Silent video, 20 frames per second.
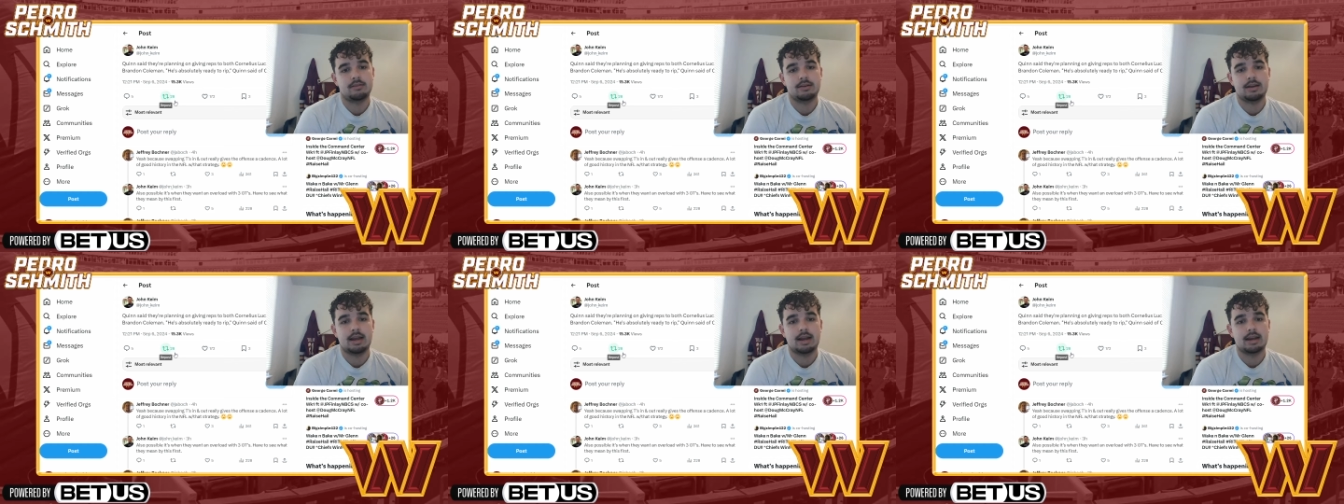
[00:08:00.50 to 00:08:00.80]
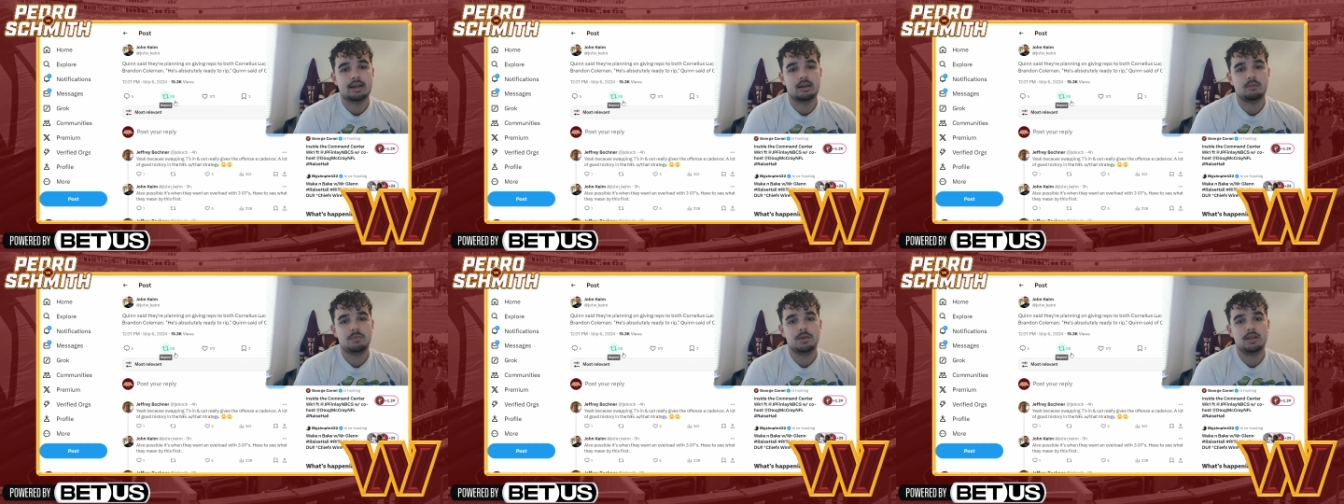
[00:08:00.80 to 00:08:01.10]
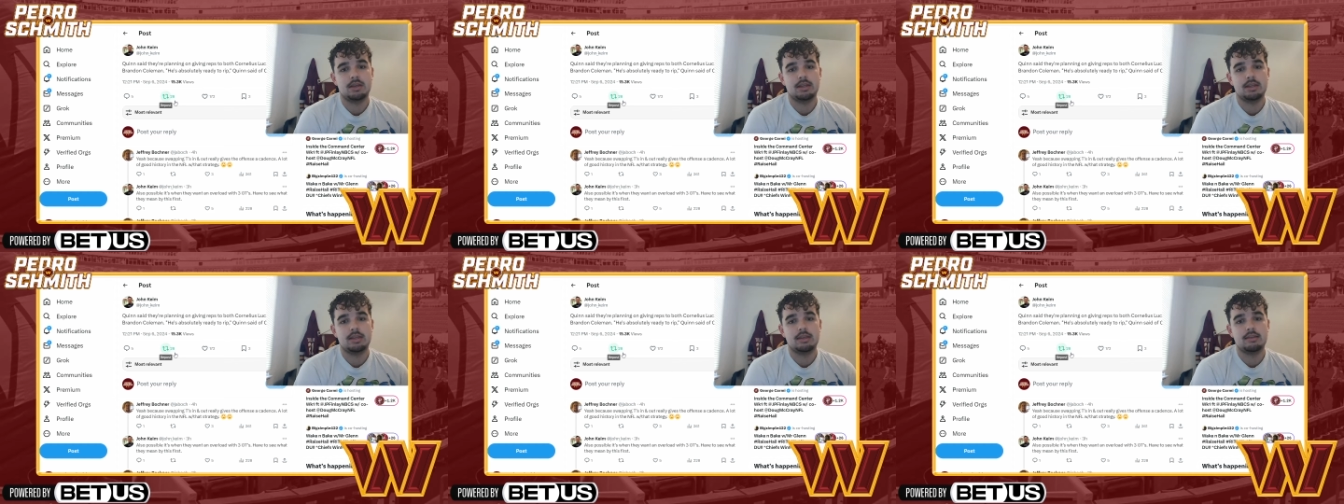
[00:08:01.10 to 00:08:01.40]
Not going to be
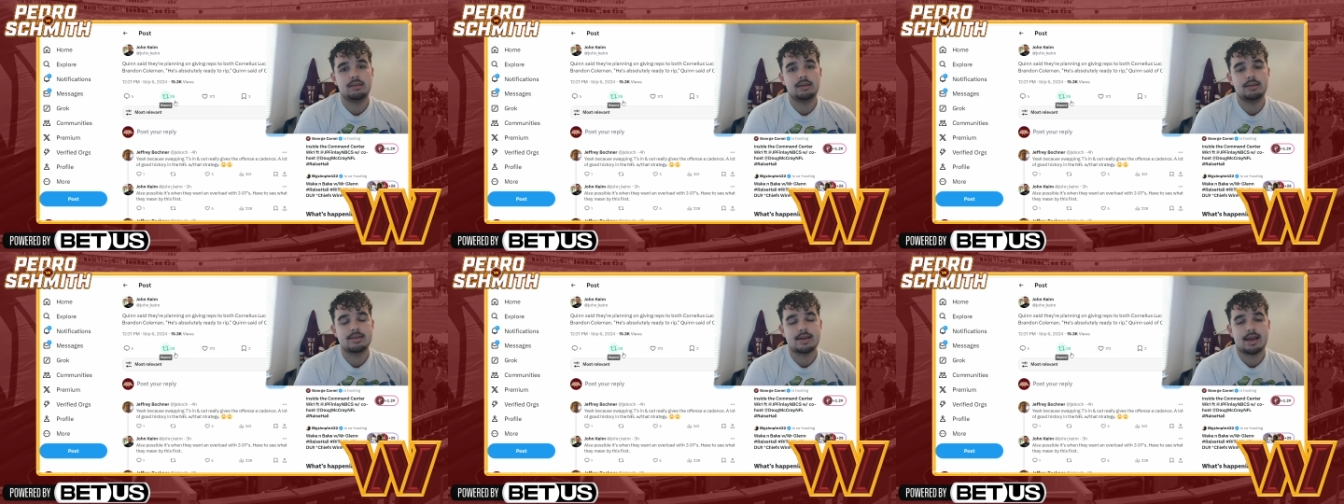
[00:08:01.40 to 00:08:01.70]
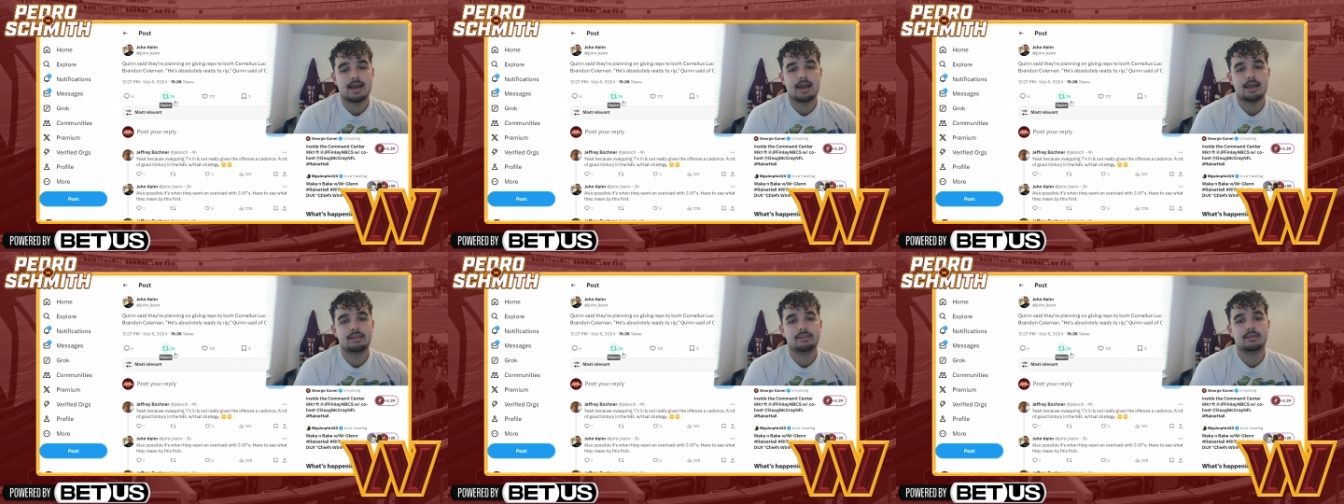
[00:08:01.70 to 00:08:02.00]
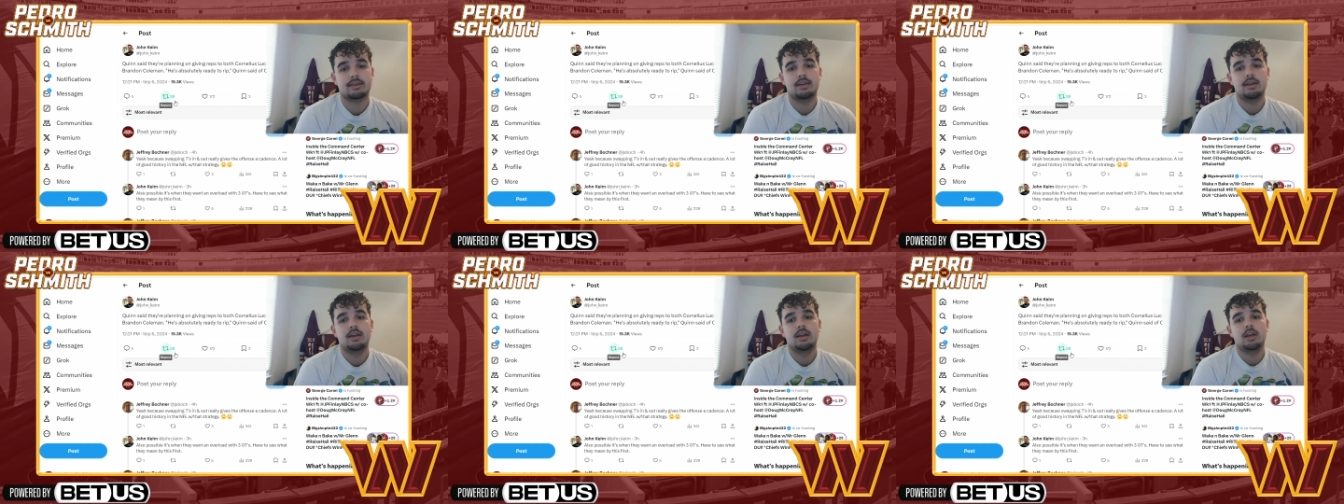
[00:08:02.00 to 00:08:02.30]
an easy
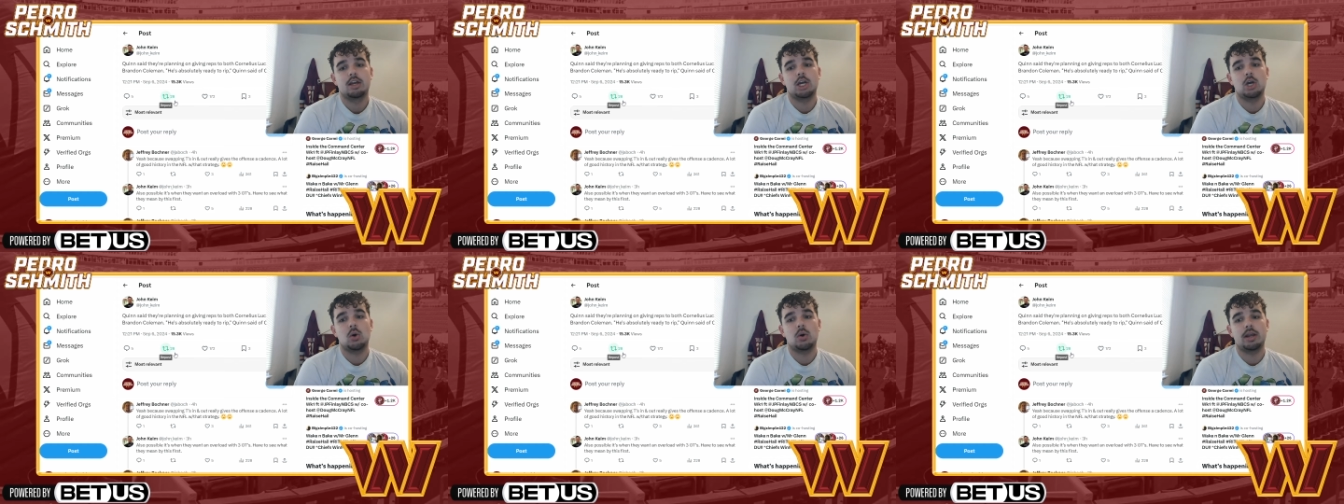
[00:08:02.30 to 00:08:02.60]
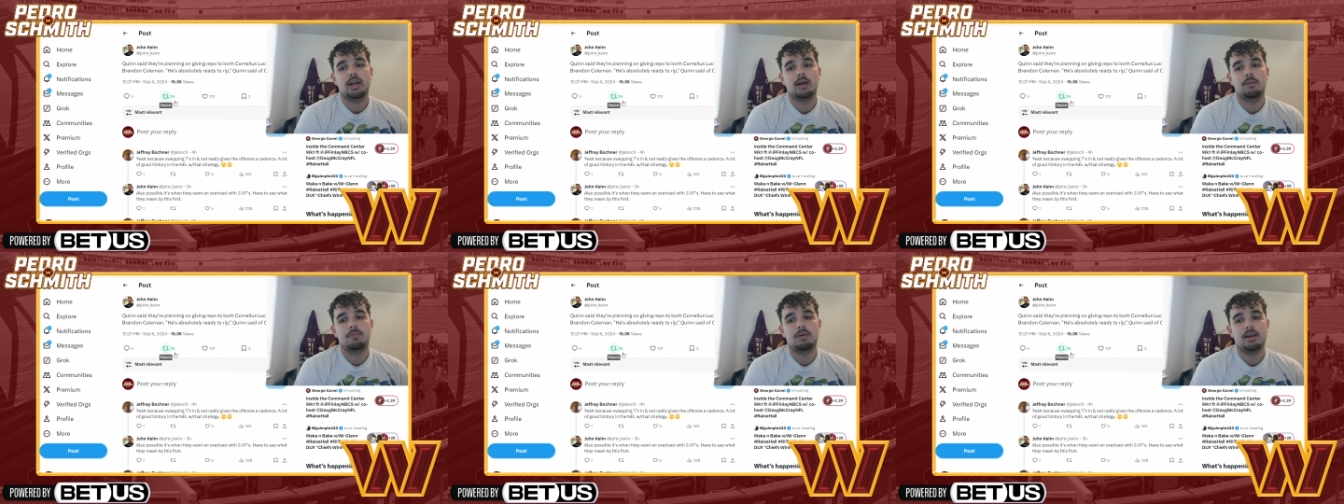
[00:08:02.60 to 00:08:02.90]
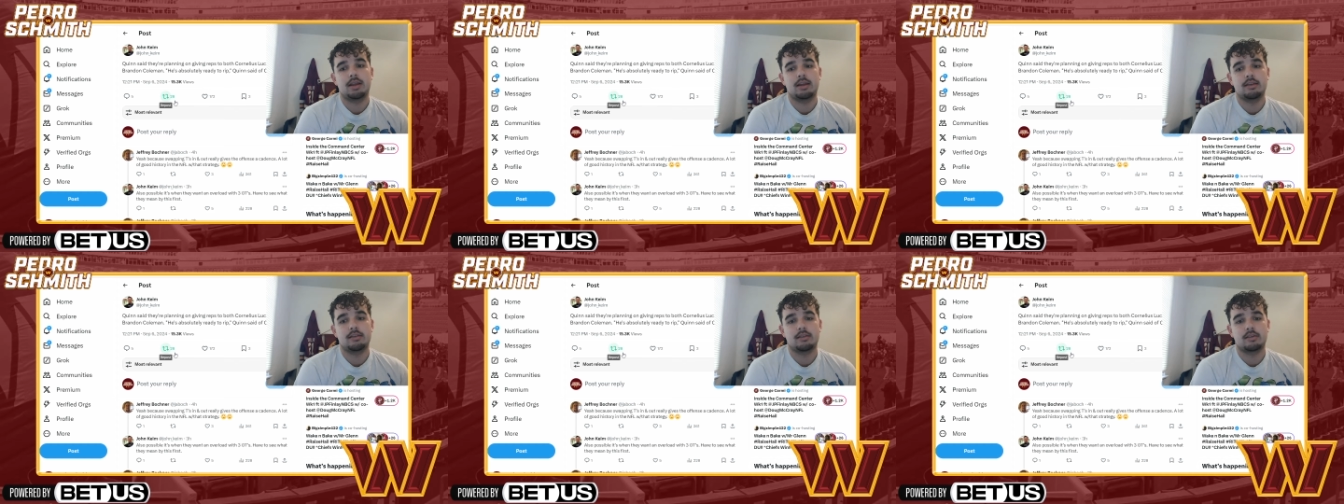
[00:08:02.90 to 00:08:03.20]
task going up
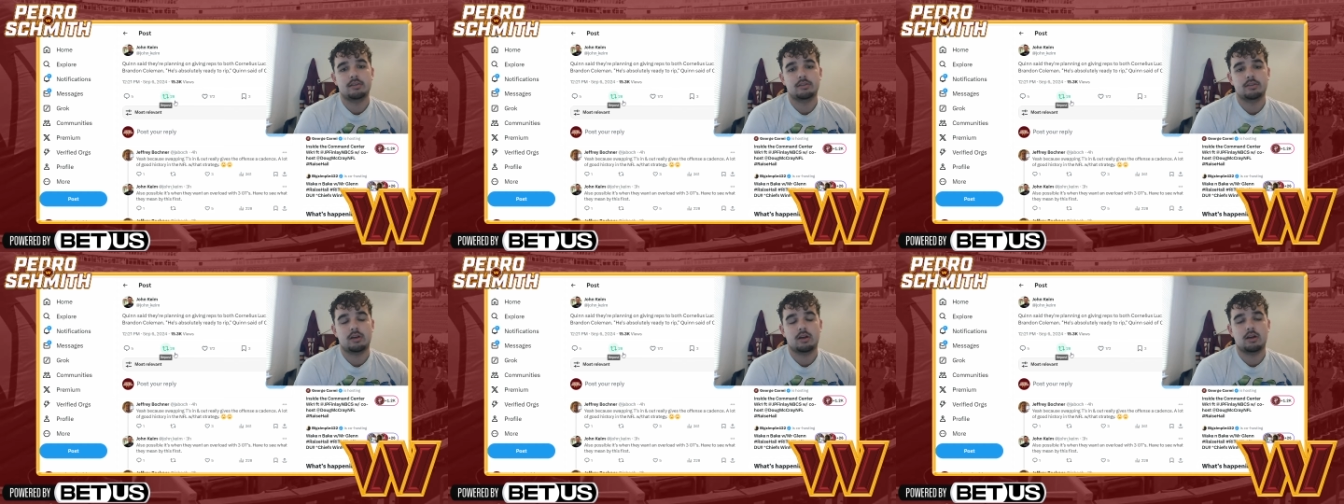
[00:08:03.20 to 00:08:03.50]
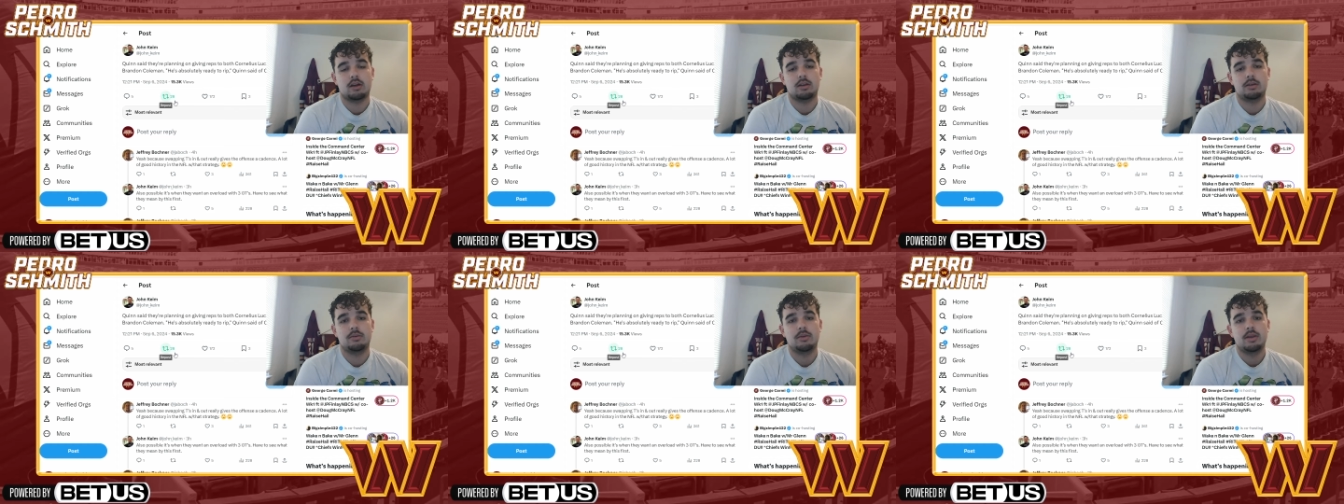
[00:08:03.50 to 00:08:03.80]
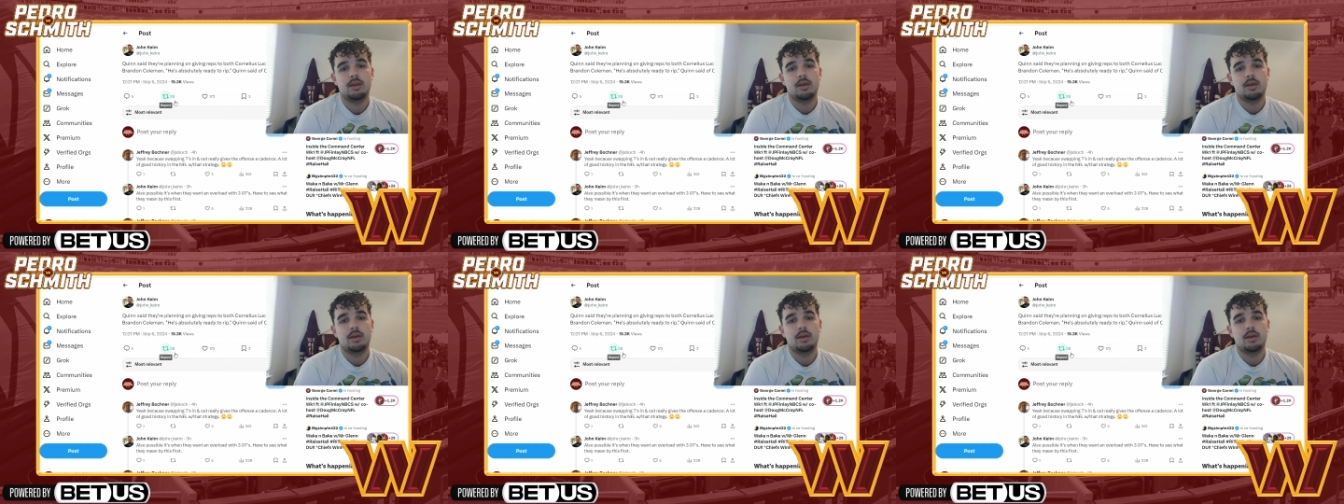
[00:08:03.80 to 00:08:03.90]
against a solid